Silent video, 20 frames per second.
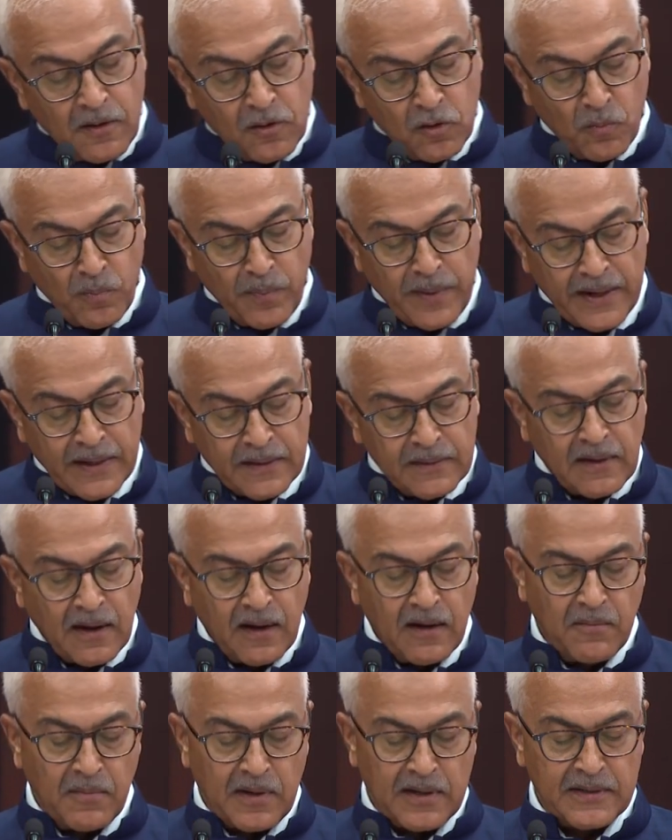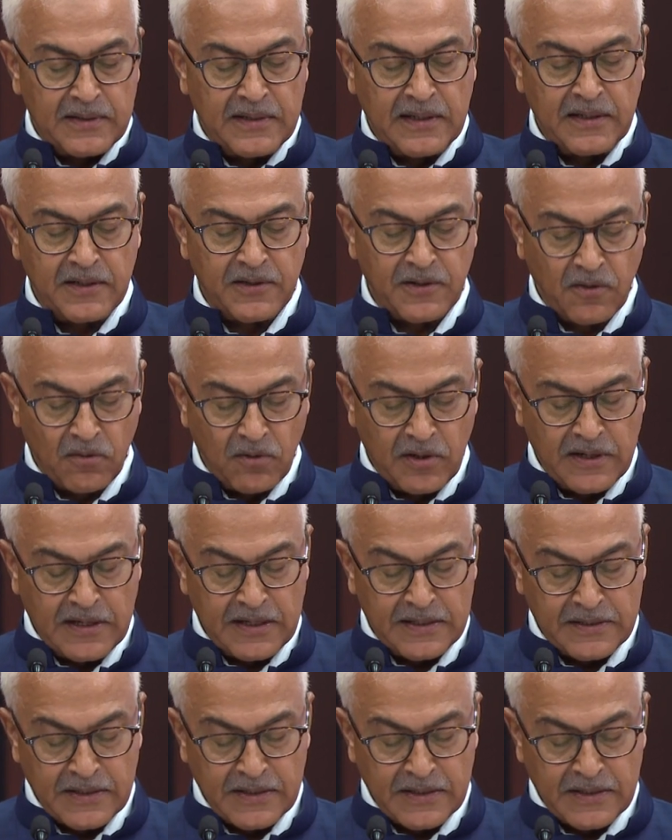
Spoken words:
To meet the emerging security